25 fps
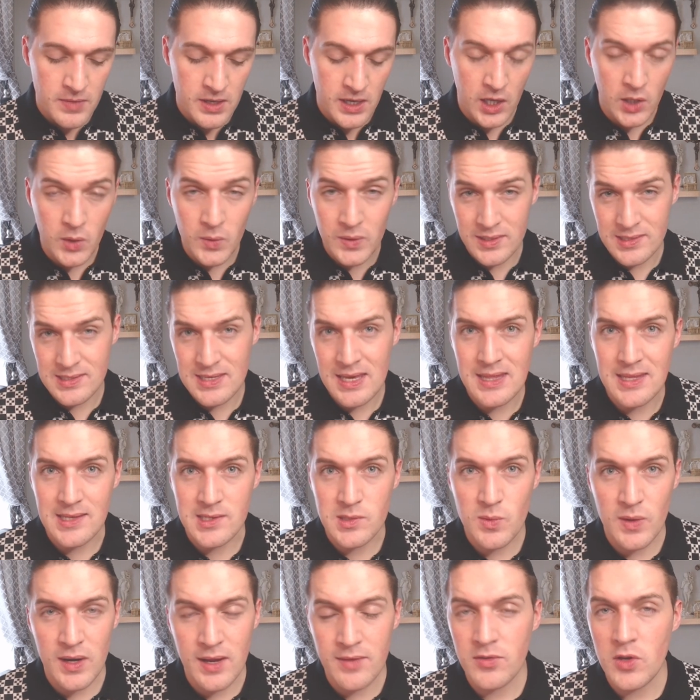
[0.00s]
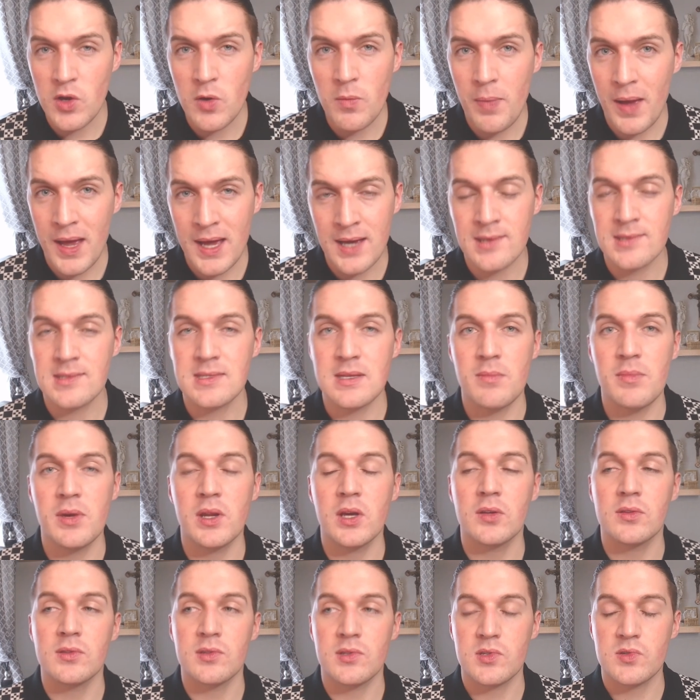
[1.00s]
and I always say this whenever you pass
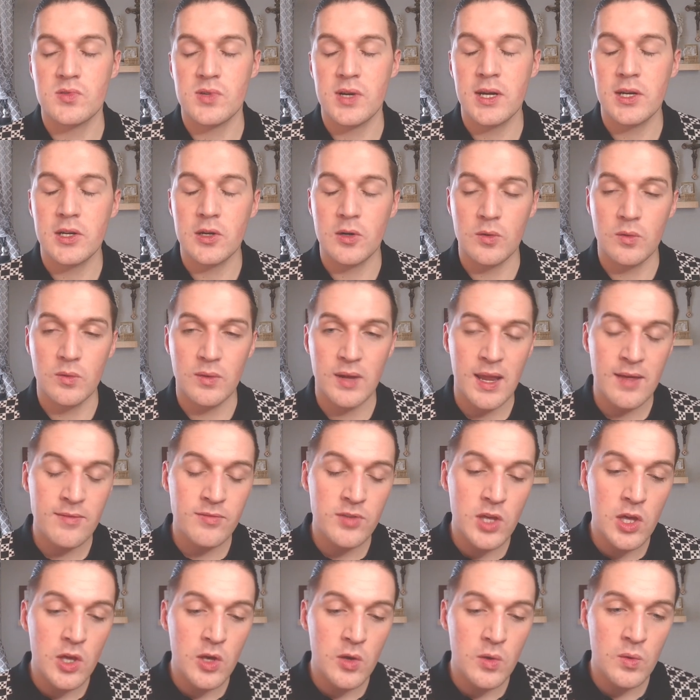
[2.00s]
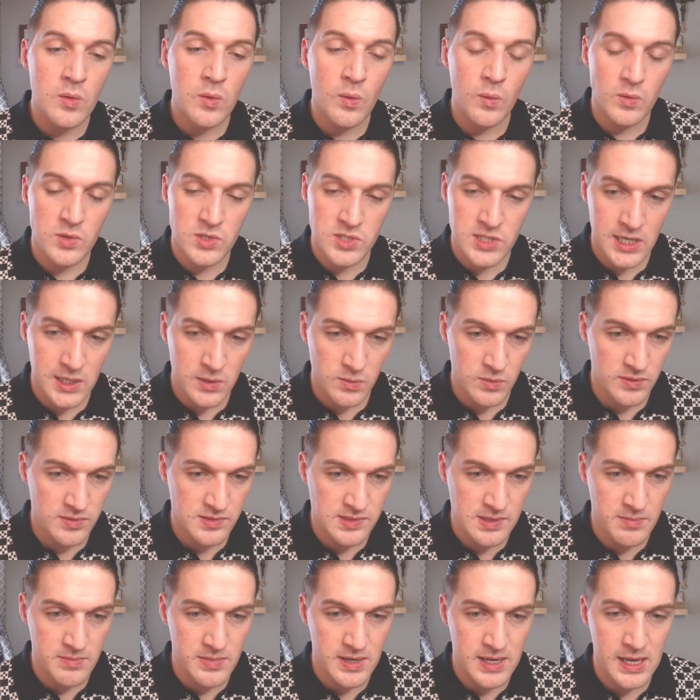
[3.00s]
somebody on the street or whenever you chat with
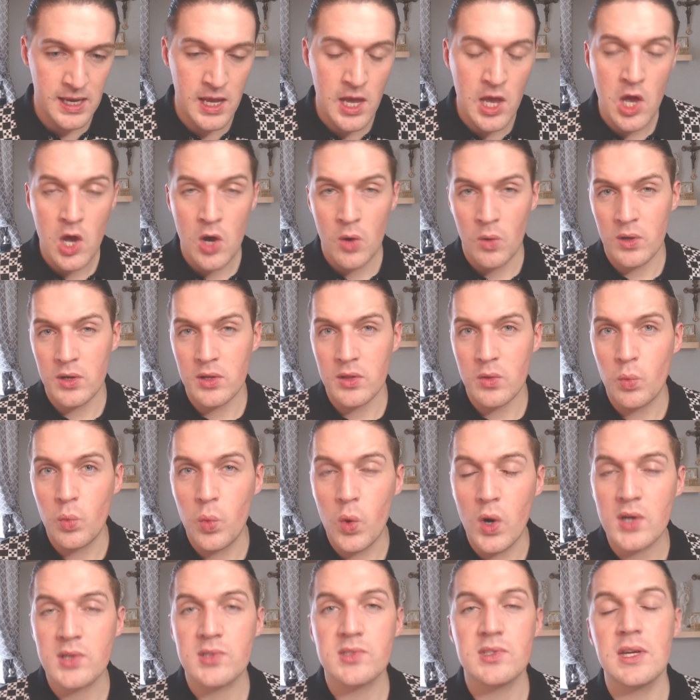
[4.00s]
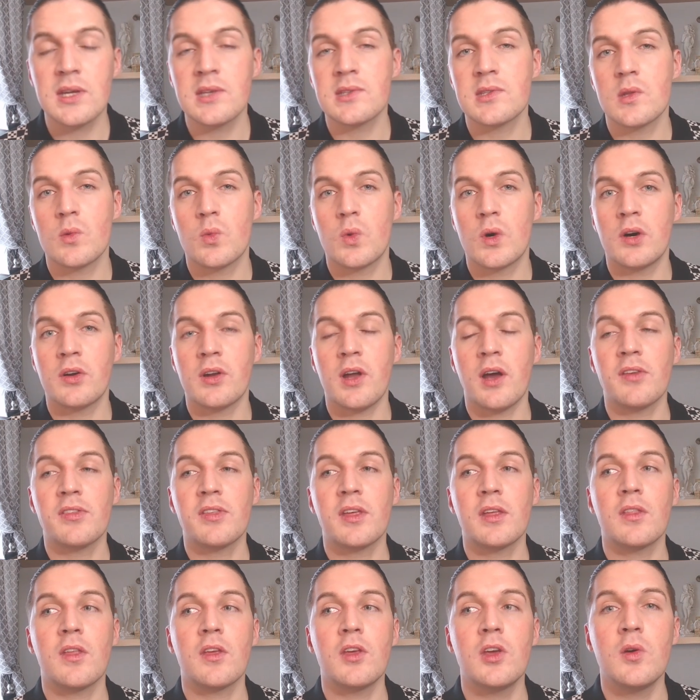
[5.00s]
somebody, one of the worst things in the world I
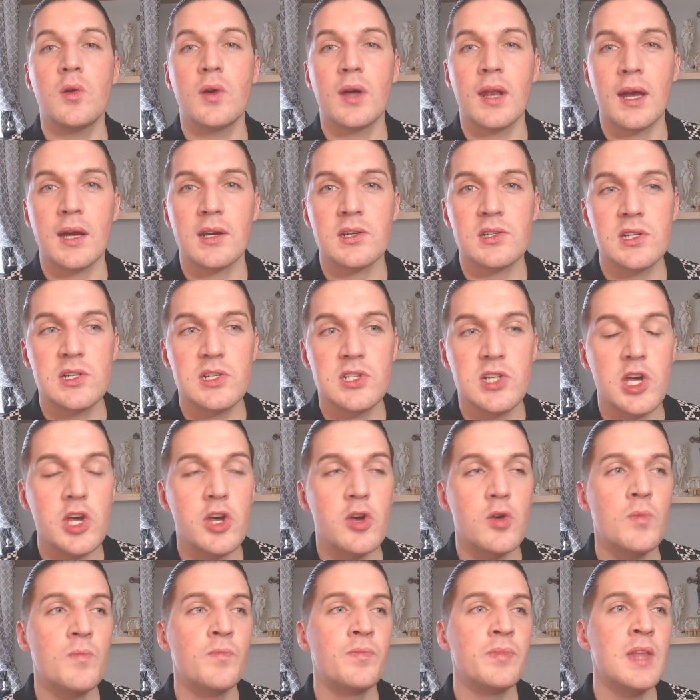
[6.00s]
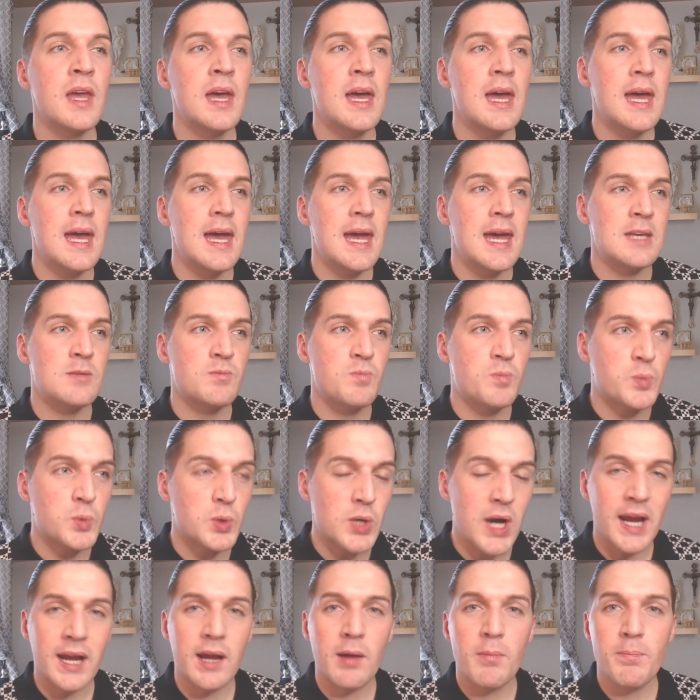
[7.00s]
think that you can actually do is
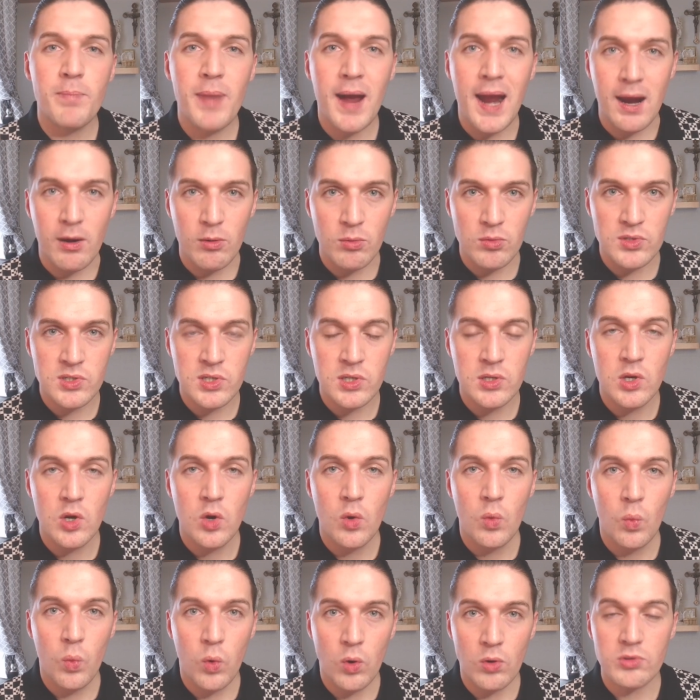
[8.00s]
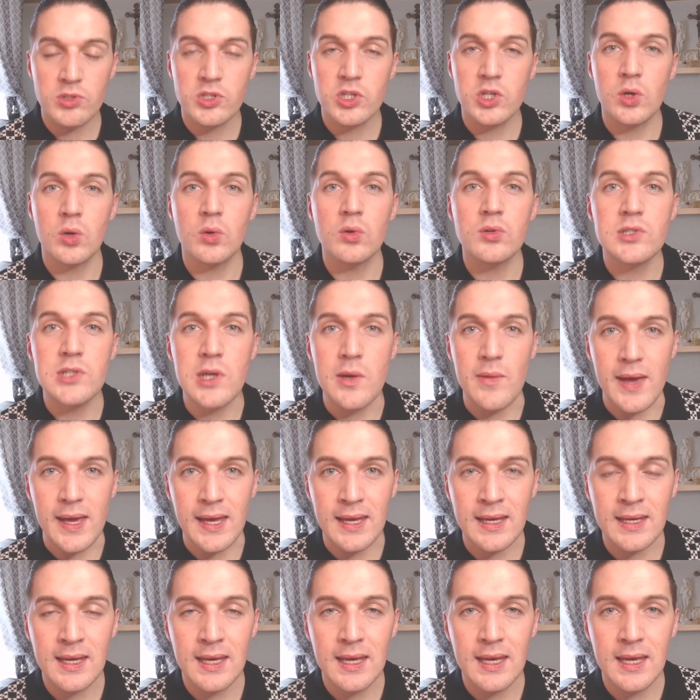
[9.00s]
brag about what you're
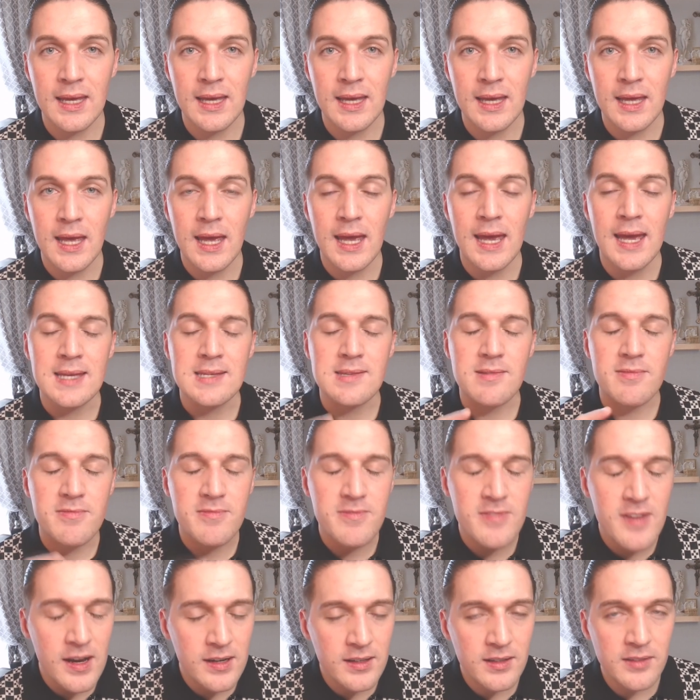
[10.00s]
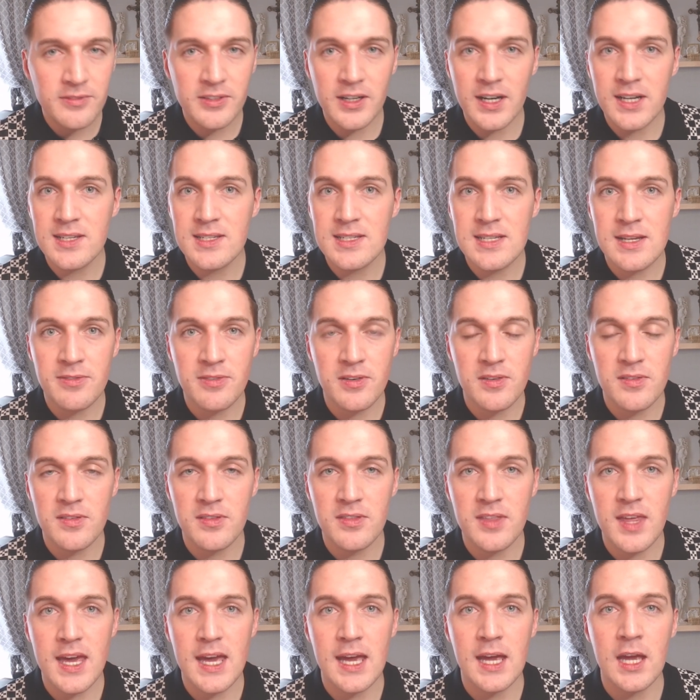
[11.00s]
doing is a very, very different
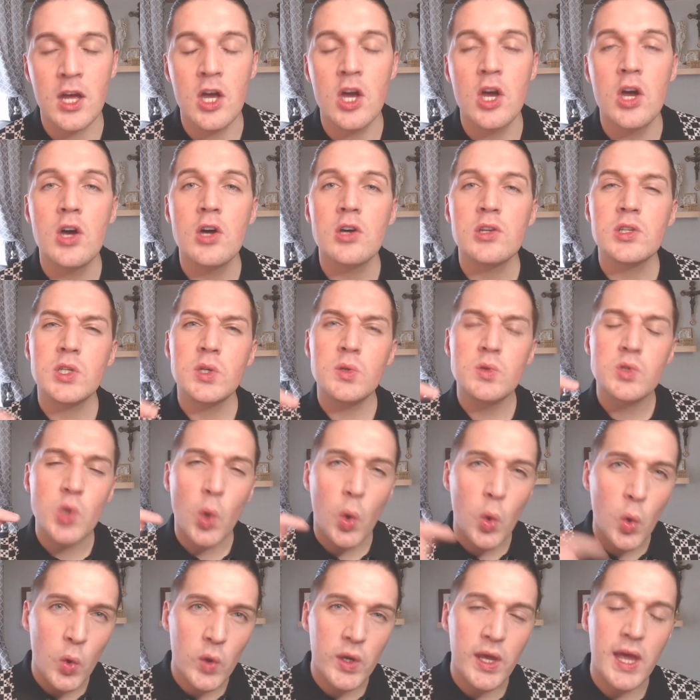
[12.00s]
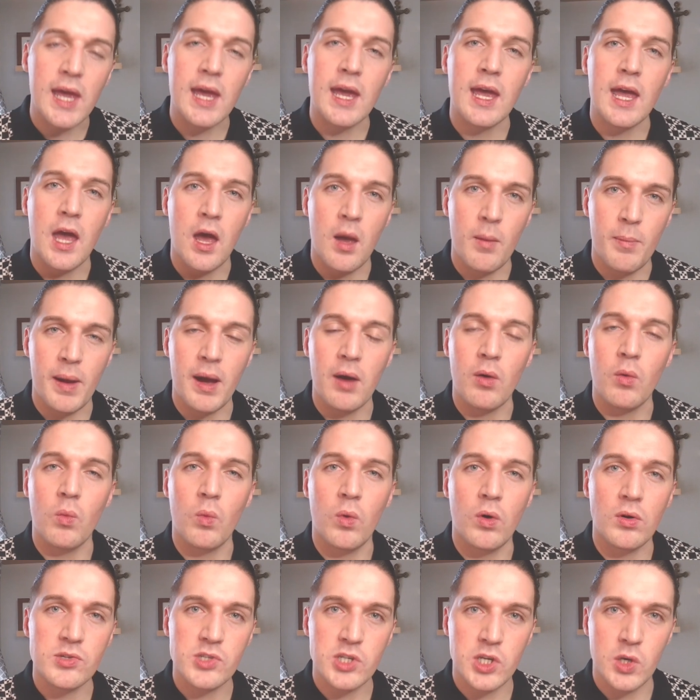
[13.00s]
thing to talking about
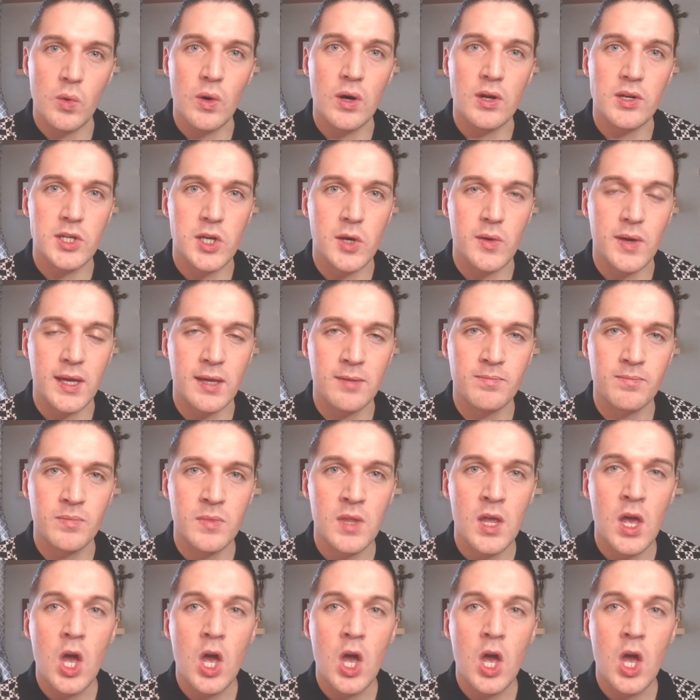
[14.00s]
what you are doing.